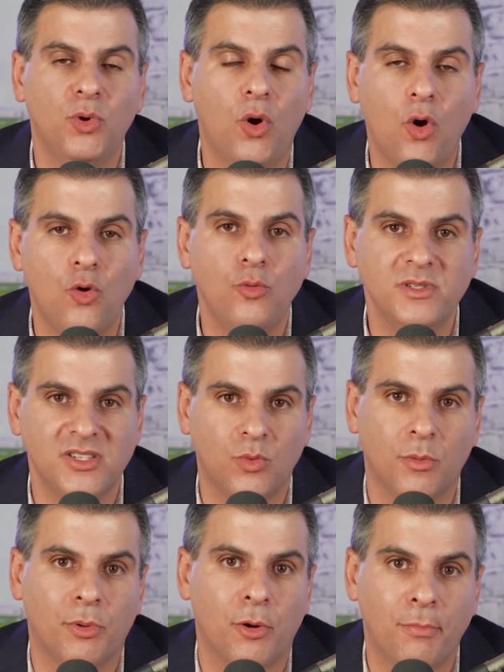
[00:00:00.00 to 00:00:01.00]
homes that we're
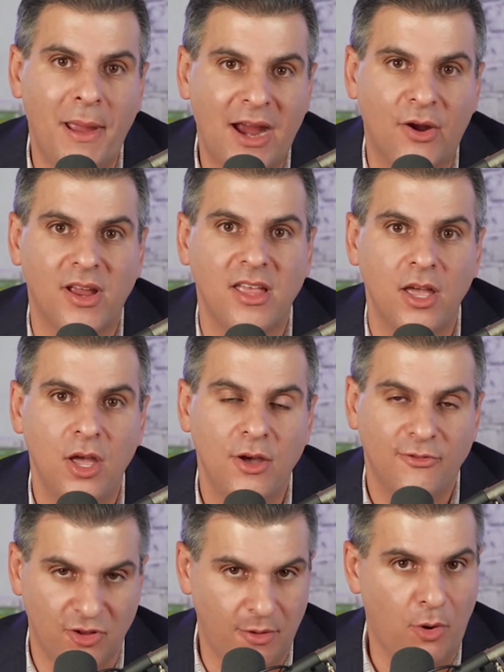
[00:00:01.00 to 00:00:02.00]
preparing
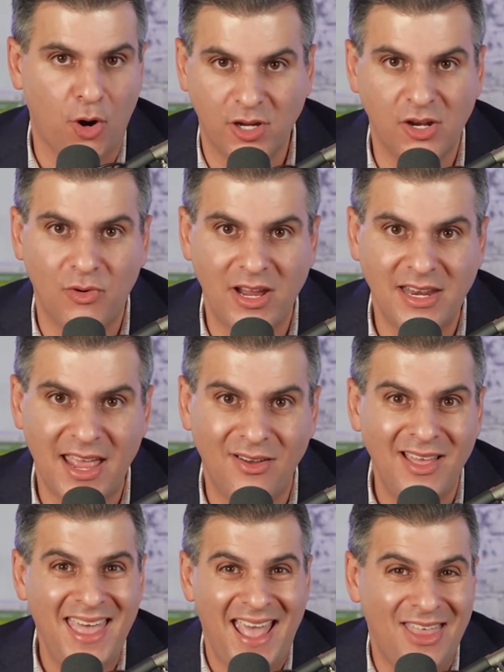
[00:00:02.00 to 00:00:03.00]
for the market right now,
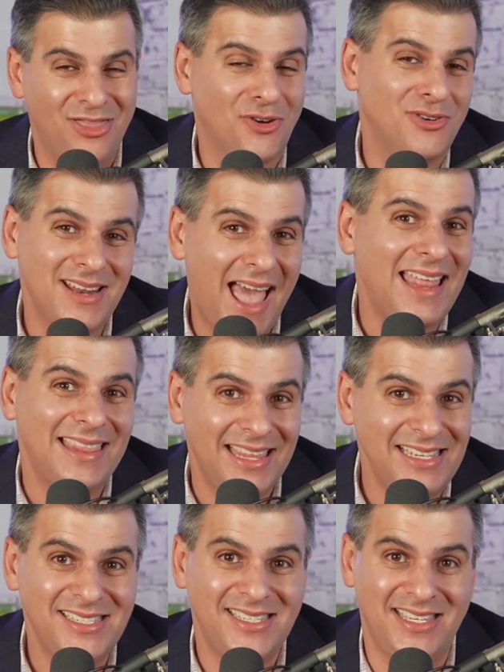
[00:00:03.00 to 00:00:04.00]
and they're not
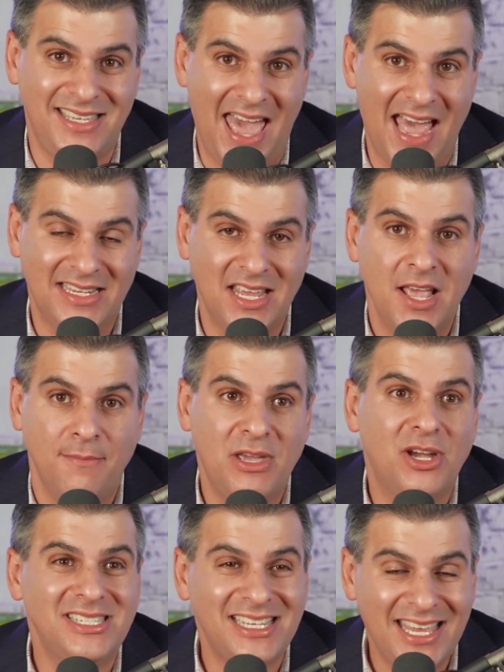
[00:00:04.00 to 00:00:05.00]
listed yet
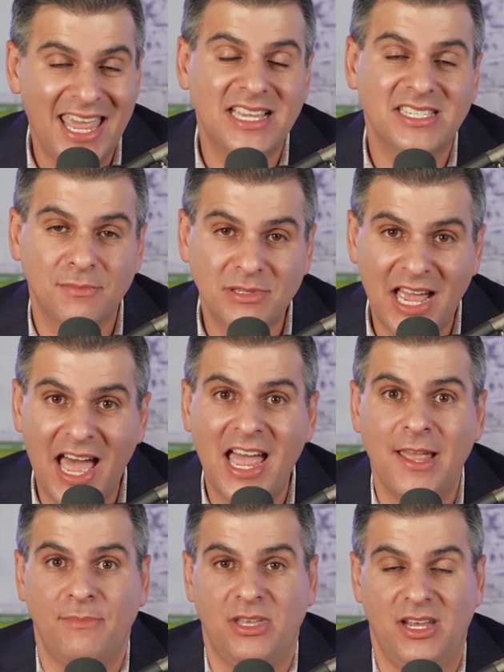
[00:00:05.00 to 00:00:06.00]
because it takes some
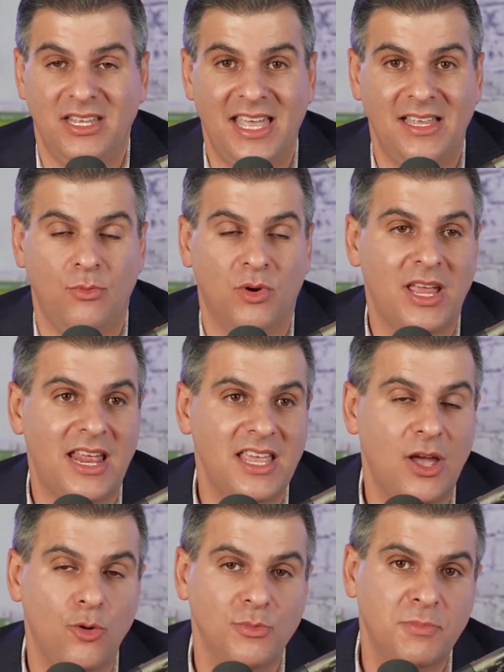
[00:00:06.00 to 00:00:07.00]
time. We're getting
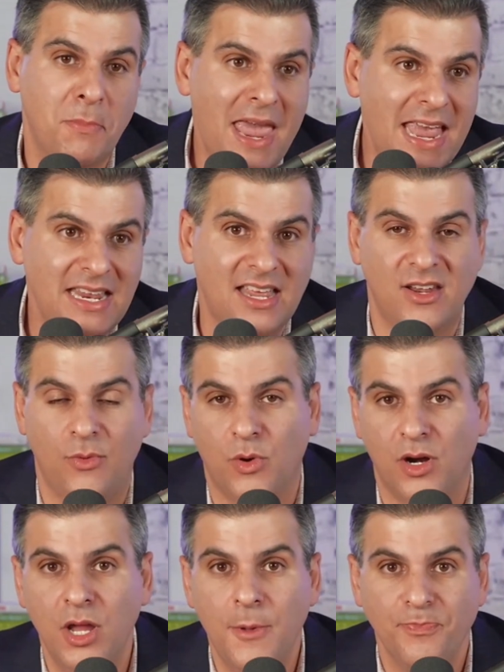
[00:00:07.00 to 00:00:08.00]
homes painted, and we're,
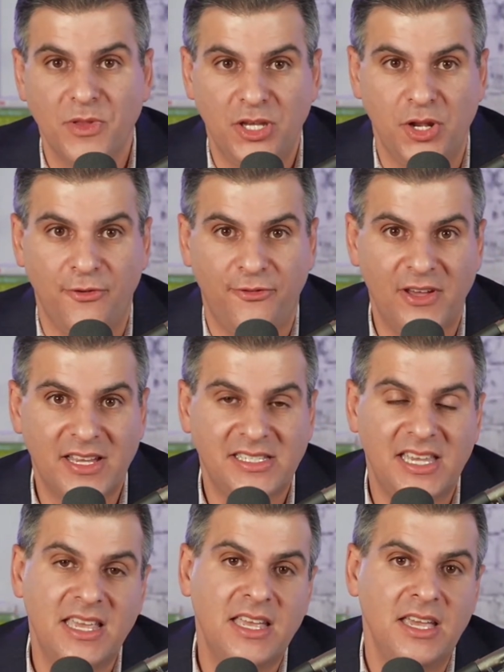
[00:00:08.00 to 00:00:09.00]

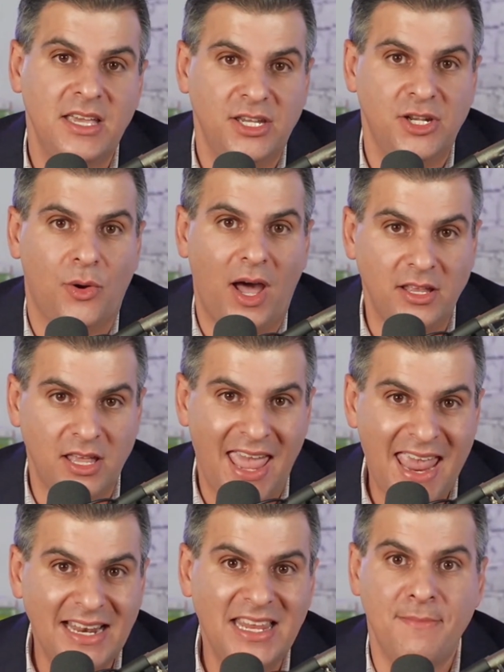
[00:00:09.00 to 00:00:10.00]
fixing,
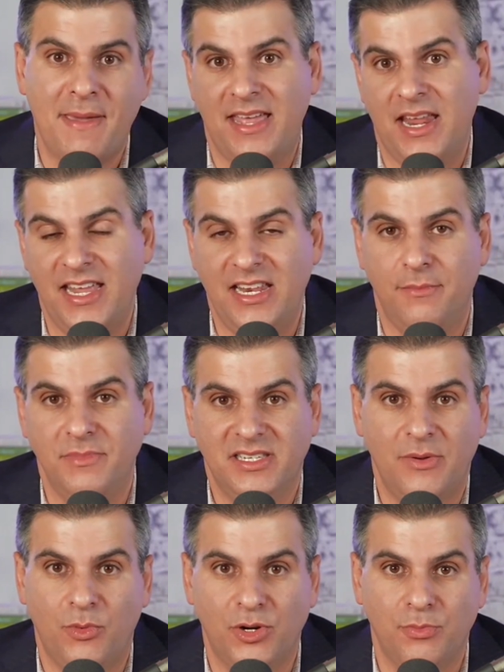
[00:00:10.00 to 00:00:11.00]
handyman items,
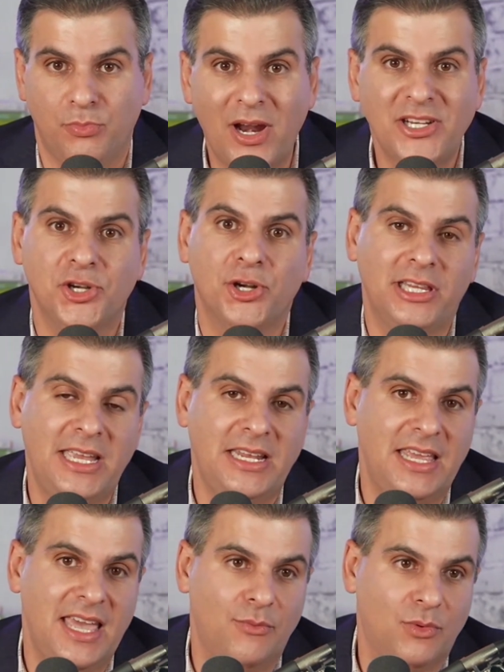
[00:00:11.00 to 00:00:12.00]
and we're pressure
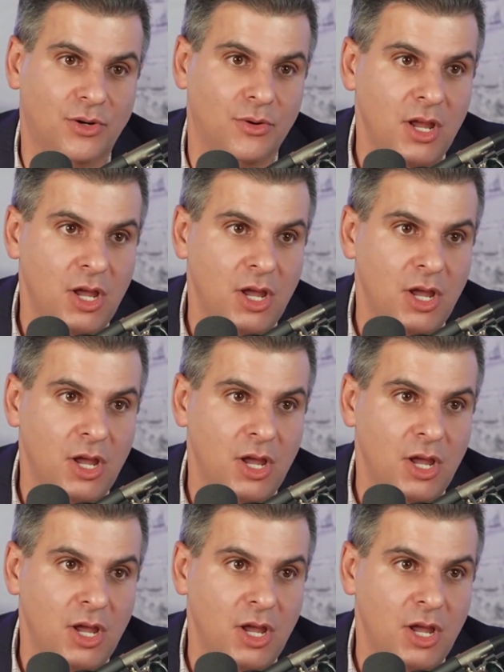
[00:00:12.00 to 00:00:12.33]
cleaning, and we're